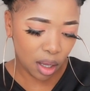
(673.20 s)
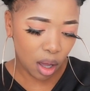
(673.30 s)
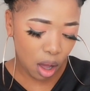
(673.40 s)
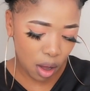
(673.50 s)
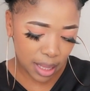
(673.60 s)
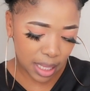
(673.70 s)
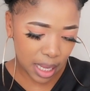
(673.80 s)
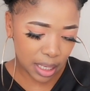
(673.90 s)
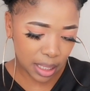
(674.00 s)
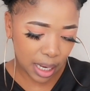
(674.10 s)
Oh, and
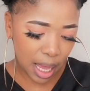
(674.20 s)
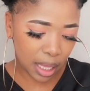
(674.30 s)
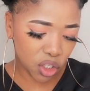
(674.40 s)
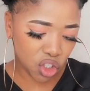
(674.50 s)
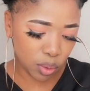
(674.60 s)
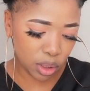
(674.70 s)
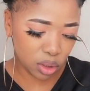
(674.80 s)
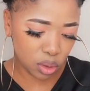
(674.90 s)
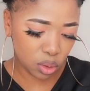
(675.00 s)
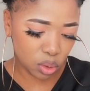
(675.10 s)
then like she
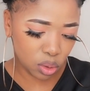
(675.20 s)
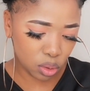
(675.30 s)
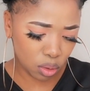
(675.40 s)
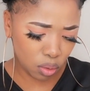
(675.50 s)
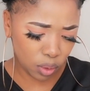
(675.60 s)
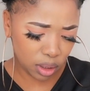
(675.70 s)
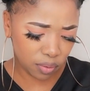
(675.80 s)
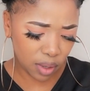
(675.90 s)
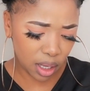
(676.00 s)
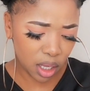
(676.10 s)
was, oh, what the
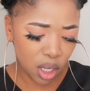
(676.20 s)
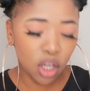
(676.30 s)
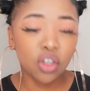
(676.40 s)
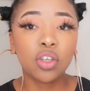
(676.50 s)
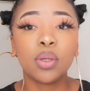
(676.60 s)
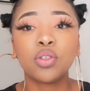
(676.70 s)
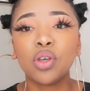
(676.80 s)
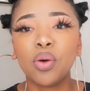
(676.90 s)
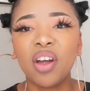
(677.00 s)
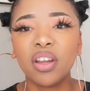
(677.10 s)
fuck? She was
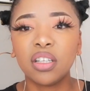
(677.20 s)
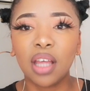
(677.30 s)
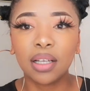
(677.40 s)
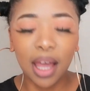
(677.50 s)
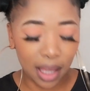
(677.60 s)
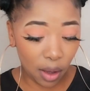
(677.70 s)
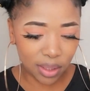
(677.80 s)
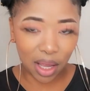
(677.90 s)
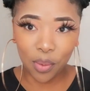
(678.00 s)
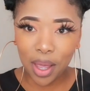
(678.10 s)
so worried that like I
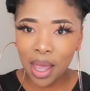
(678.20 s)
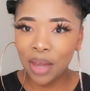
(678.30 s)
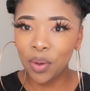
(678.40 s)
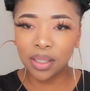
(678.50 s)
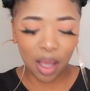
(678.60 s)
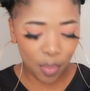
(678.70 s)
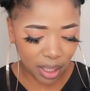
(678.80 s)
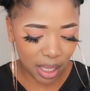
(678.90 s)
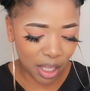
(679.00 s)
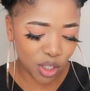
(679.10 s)
was away and what was
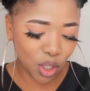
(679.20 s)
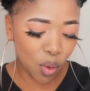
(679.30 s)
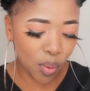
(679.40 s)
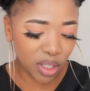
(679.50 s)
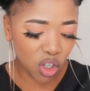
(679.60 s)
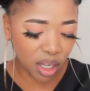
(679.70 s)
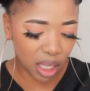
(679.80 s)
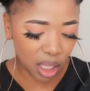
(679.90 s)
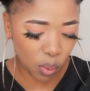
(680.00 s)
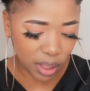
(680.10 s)
happening. So we were
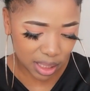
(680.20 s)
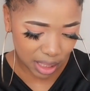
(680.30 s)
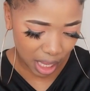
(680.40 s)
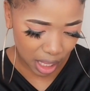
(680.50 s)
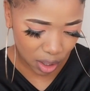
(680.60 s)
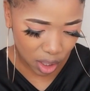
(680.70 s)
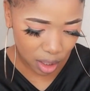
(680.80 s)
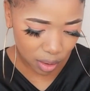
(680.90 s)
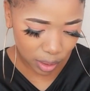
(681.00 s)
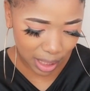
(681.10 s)
talking Wednesday,
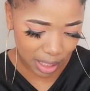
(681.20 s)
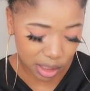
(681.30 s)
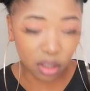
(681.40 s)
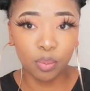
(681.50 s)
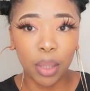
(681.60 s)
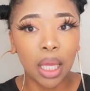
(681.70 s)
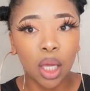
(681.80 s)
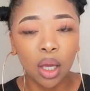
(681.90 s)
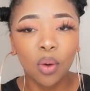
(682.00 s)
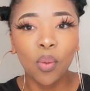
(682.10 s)
19th of May.
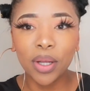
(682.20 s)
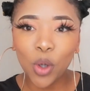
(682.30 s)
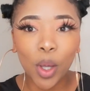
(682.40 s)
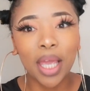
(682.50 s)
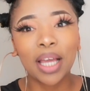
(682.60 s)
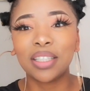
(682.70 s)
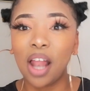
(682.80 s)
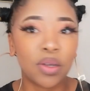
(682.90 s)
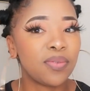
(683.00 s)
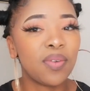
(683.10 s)
We were talking, so
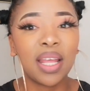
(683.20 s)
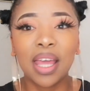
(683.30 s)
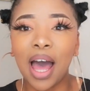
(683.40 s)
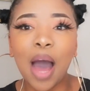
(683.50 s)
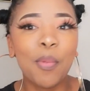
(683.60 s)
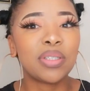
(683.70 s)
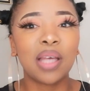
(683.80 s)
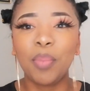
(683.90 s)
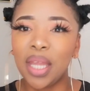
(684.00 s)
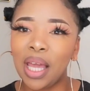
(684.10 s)
I was feeling it up, what's
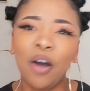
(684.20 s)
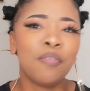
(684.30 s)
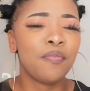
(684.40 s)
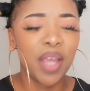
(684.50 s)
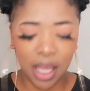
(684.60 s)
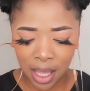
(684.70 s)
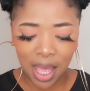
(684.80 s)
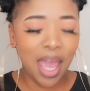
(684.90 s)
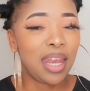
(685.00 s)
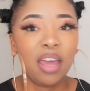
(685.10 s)
happening, how I'm feeling,
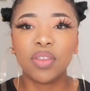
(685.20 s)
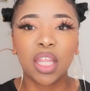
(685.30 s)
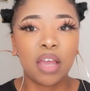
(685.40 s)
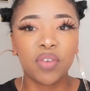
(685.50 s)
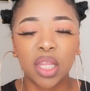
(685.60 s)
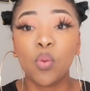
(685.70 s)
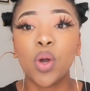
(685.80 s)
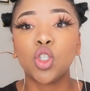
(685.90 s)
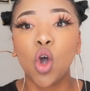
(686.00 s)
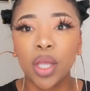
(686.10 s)
and everything.
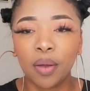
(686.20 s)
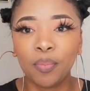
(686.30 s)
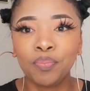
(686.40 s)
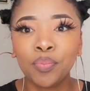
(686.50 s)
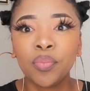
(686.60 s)
We were talking.